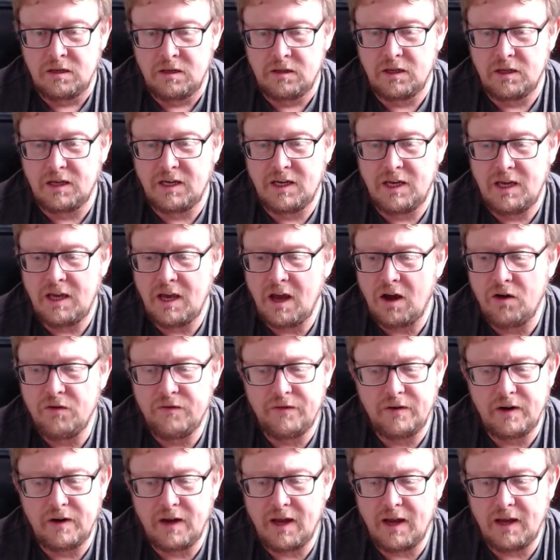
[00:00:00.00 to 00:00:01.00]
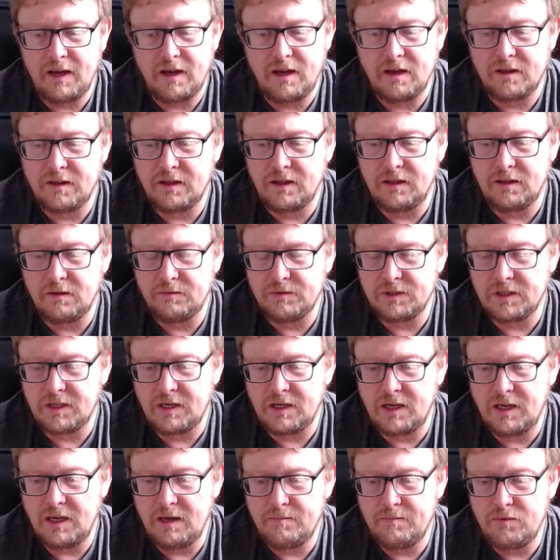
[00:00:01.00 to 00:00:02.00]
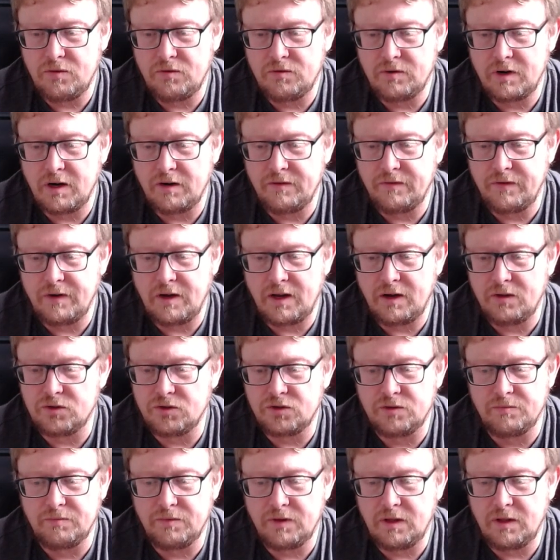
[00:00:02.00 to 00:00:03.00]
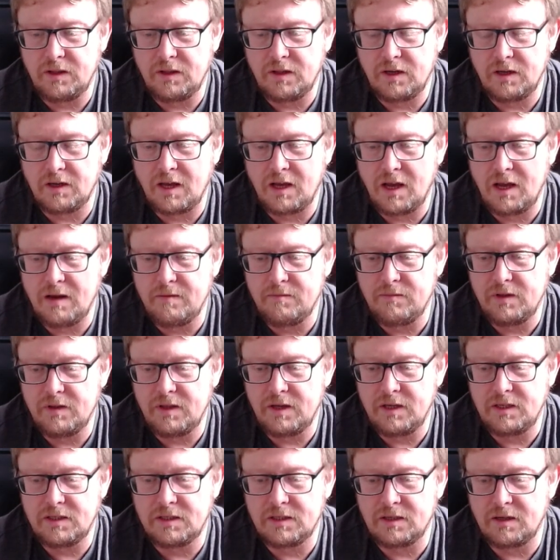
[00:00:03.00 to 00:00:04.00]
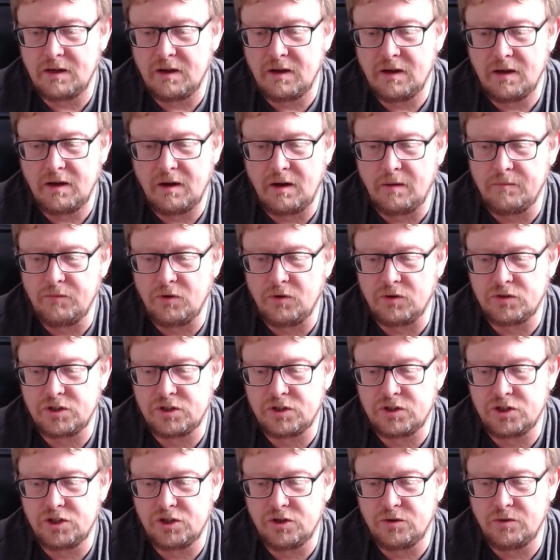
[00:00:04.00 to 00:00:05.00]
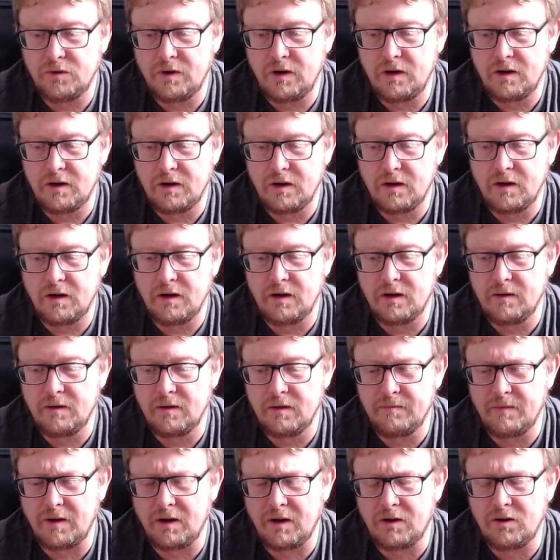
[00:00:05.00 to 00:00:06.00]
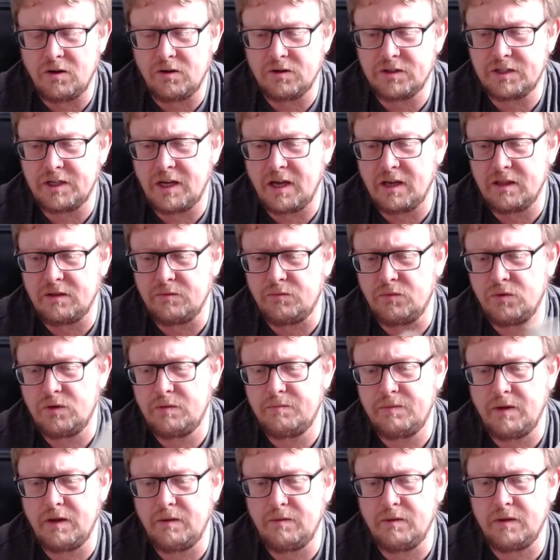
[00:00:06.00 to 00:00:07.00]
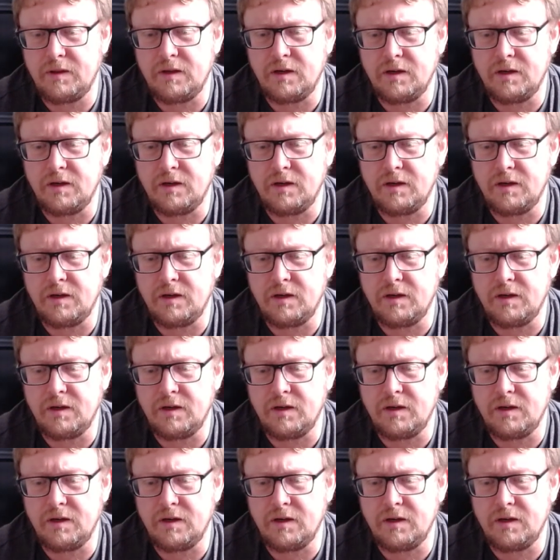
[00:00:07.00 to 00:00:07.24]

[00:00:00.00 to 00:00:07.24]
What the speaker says: key overlay. I think there was a keyboard overlay or something that came with it. I'm not so sure. I can't see how there would be with